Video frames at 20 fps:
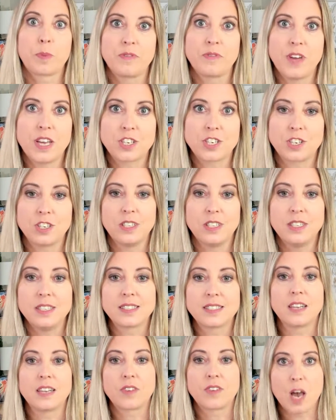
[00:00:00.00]
professional
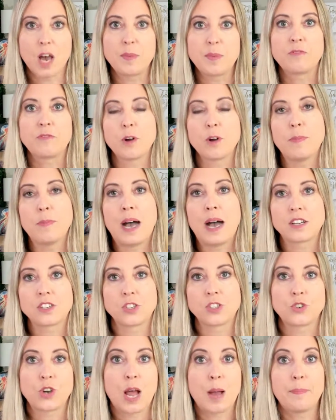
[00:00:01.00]
instead of coming from
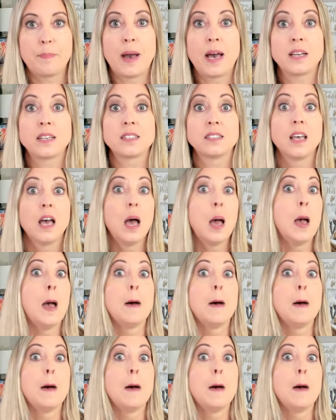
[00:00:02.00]
Box or Dropbox.